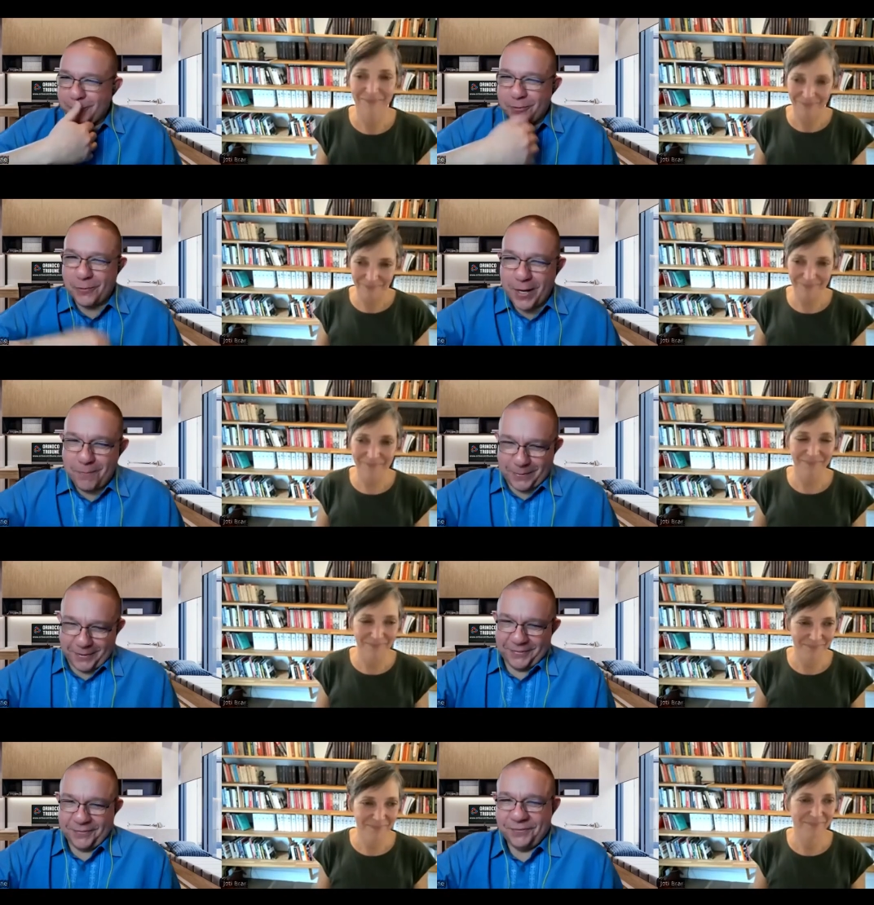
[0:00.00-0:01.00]
Speaker 1: script.
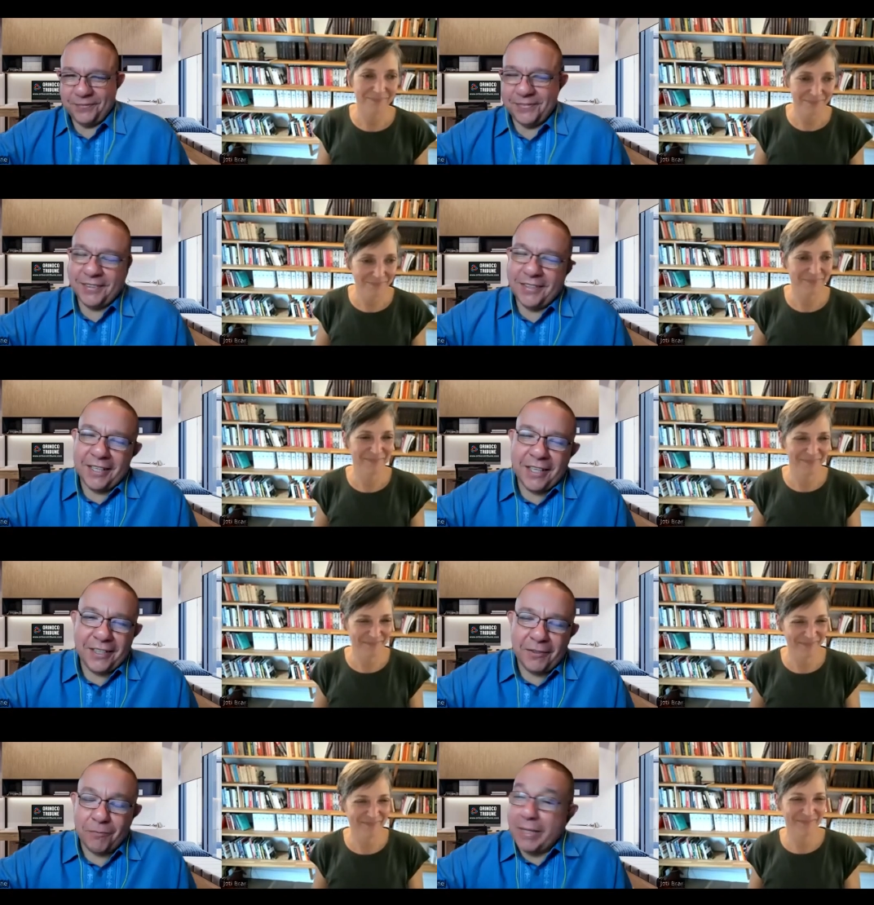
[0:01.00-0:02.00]

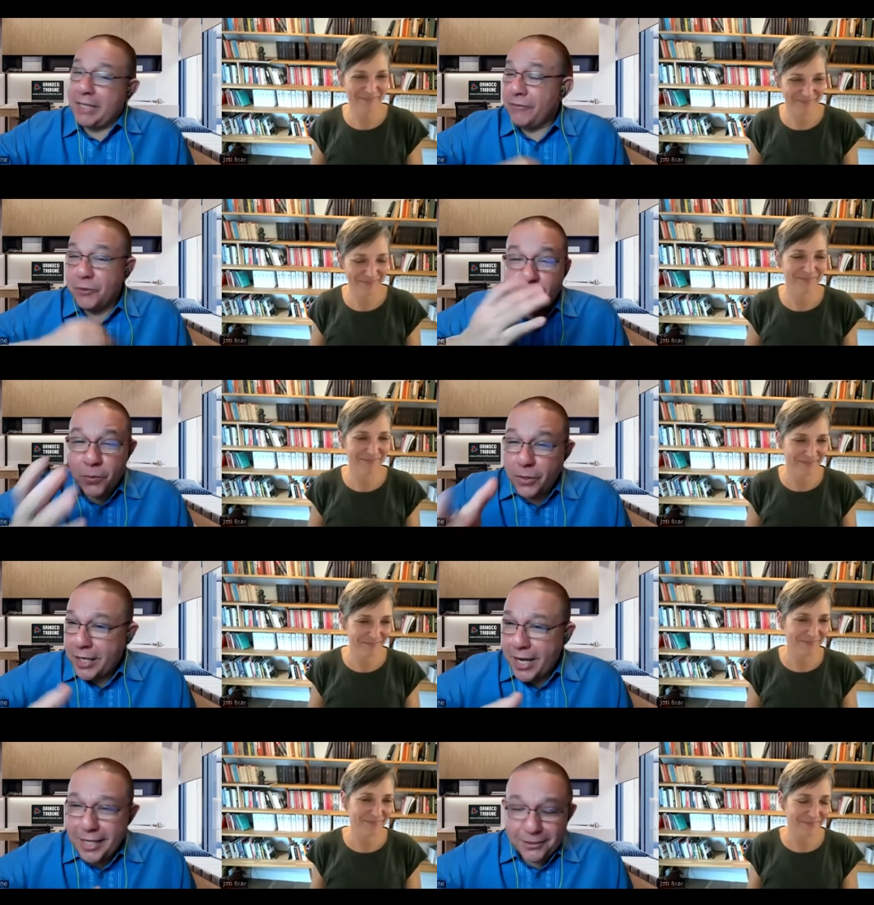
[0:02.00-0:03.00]
Uh, but if you want to
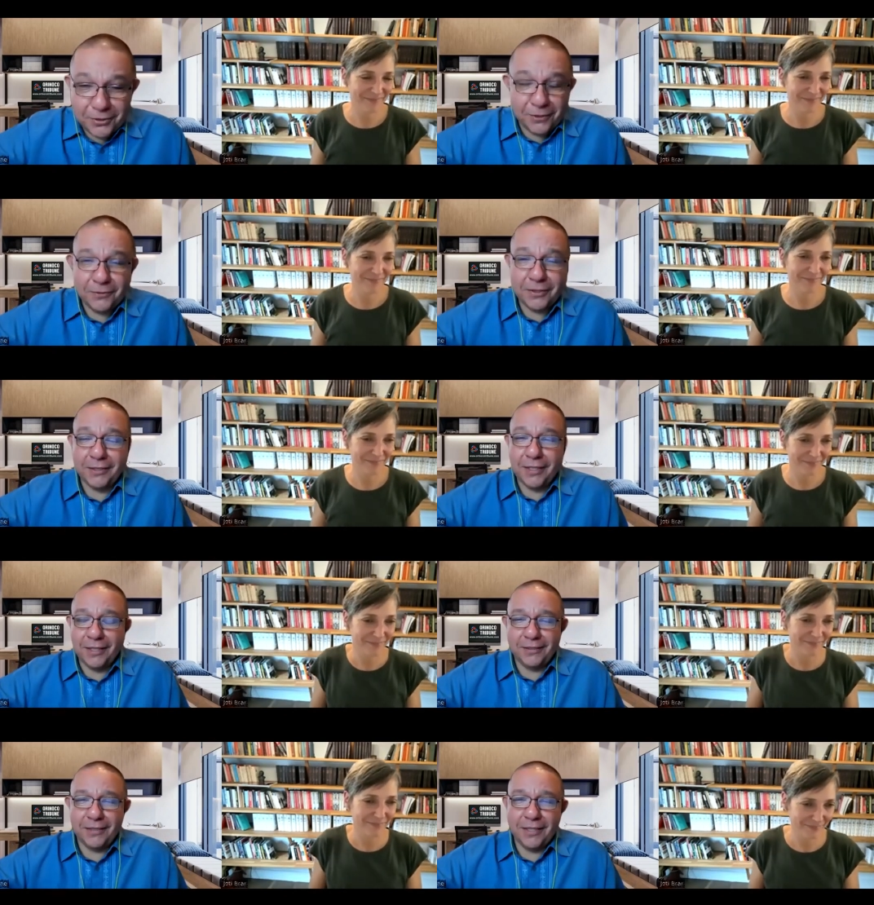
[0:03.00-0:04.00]
add something
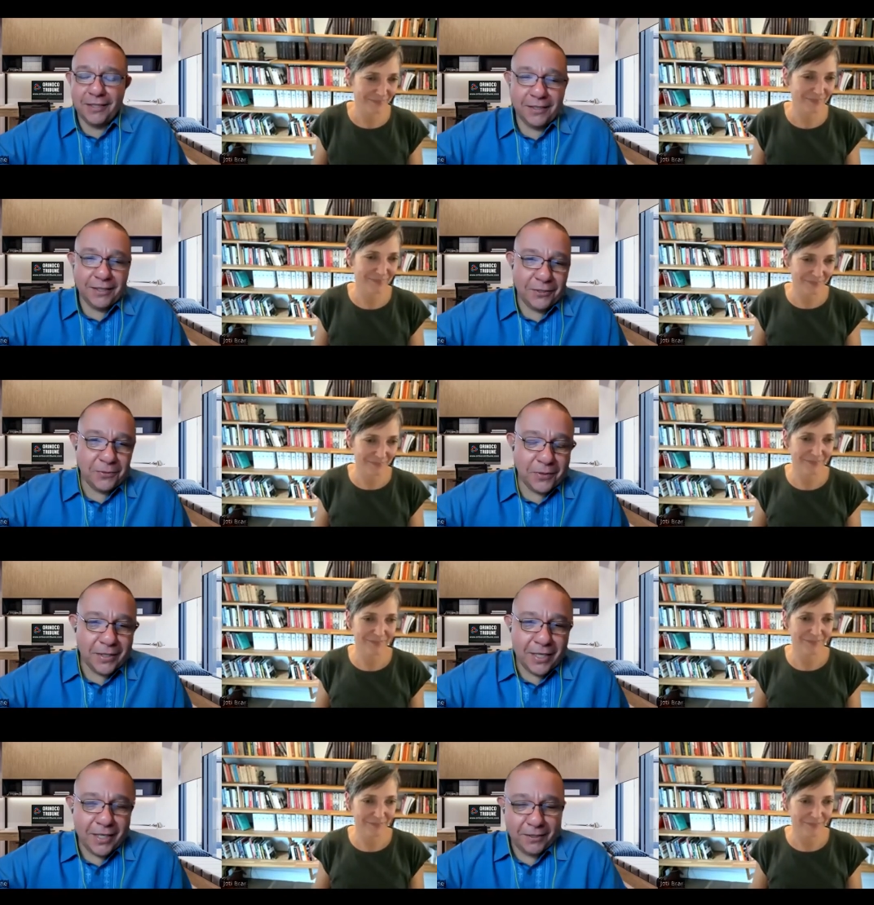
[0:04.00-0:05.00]
that, that, that you want to
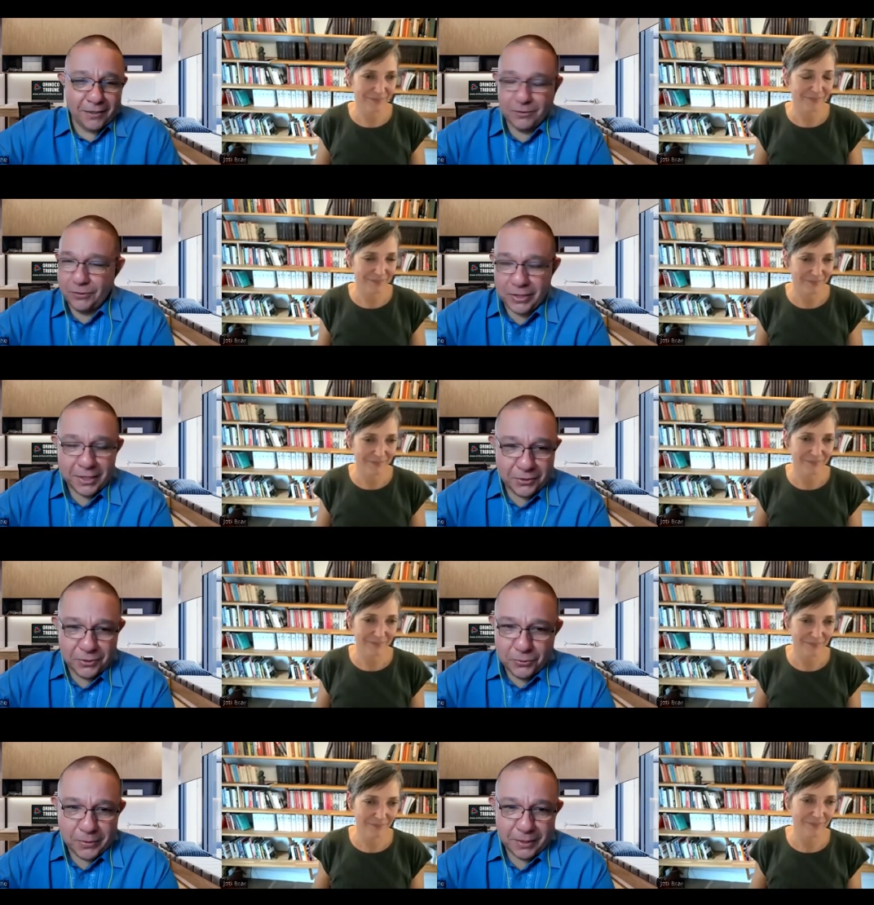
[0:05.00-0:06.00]
add, just
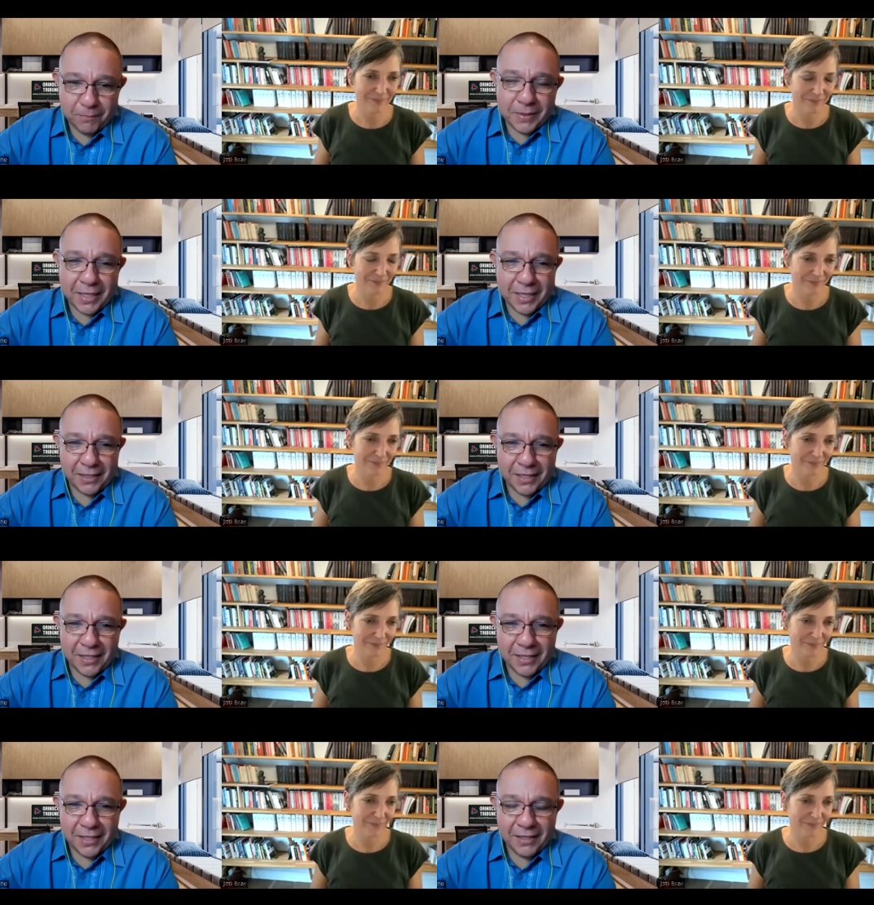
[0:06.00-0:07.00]
do it. But
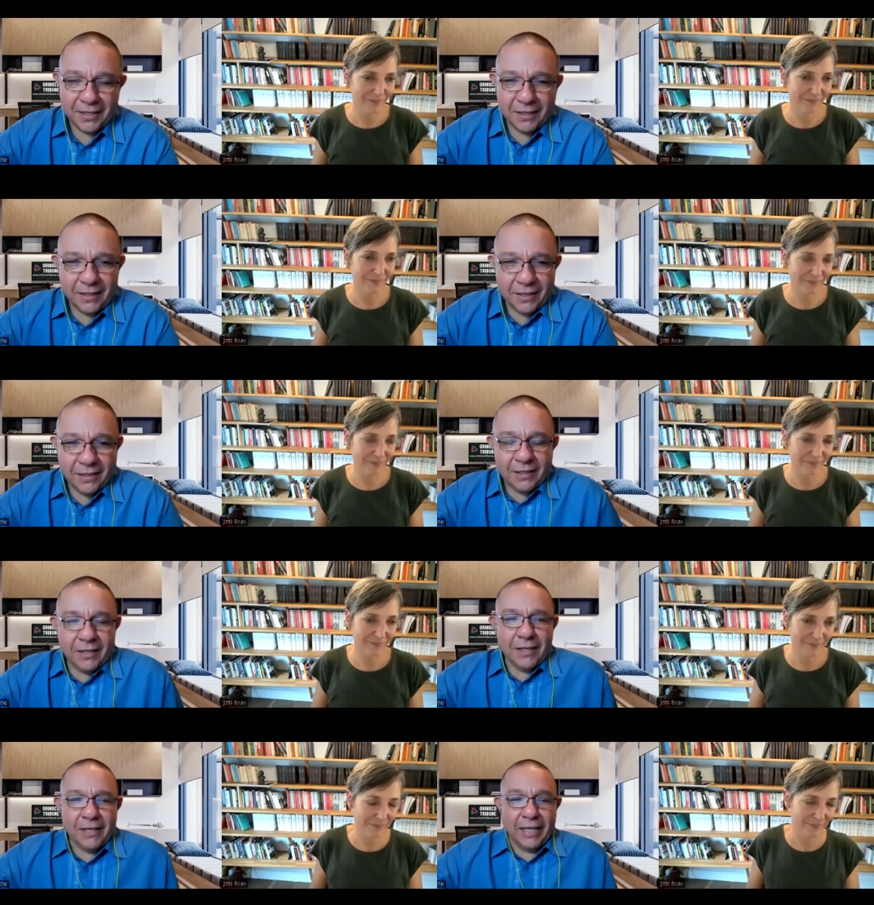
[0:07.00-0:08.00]
uh,
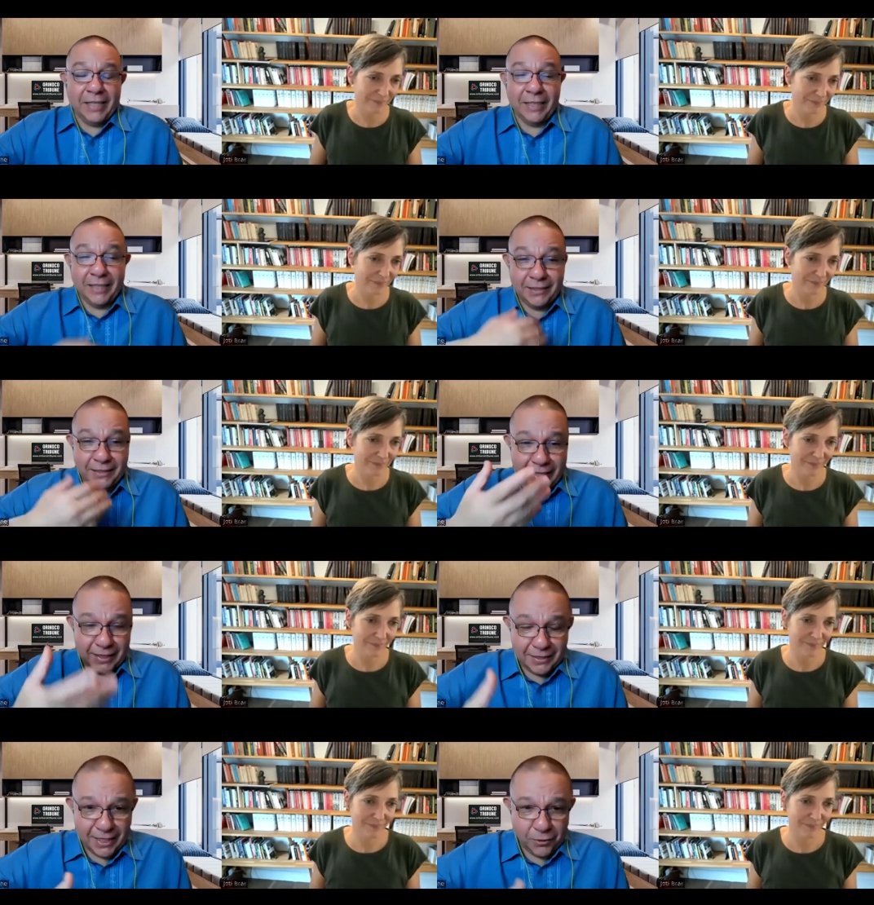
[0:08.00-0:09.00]
in this
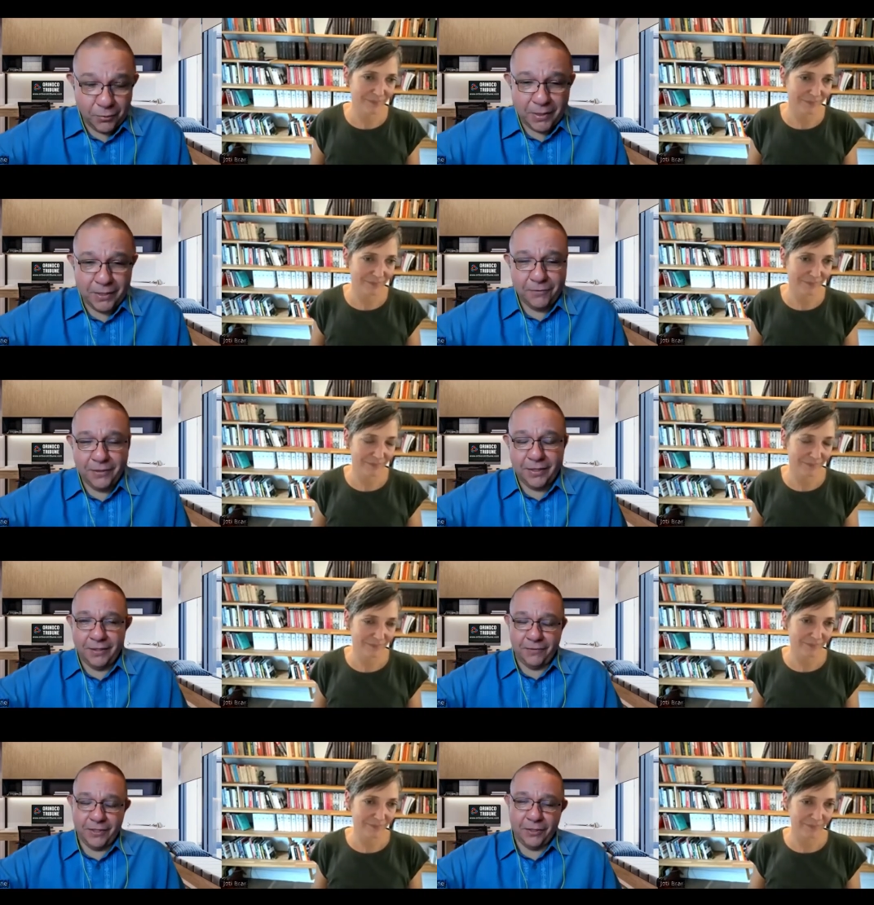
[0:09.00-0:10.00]
next second part of the,
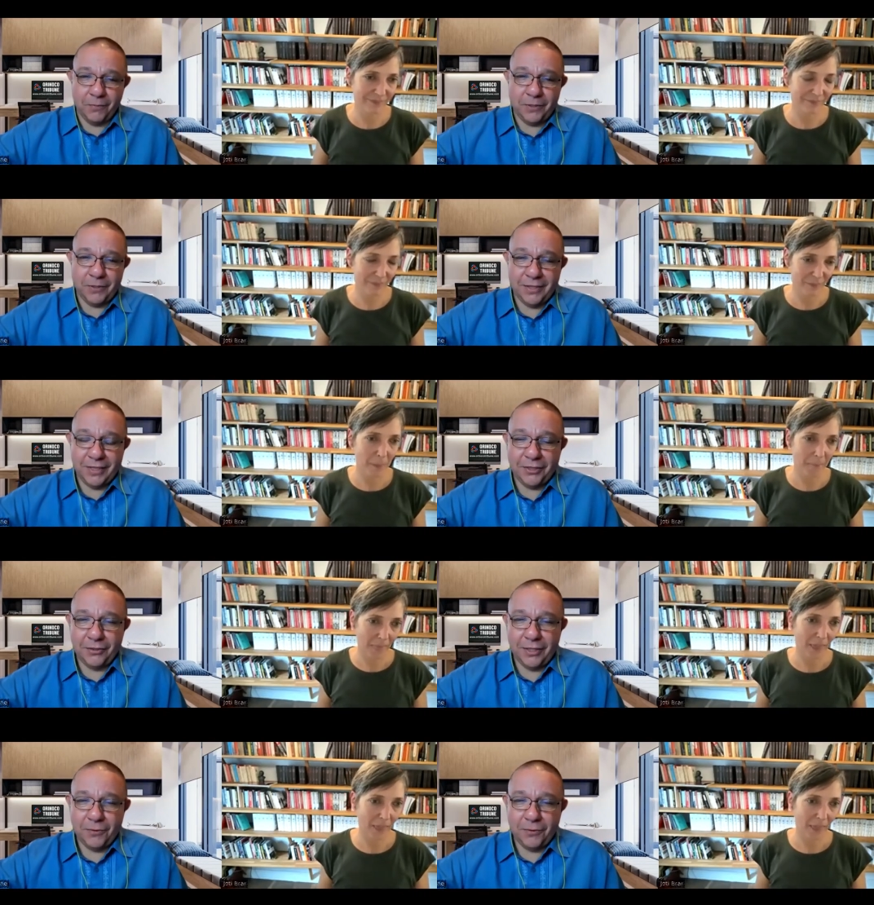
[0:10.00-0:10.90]
of the conversation,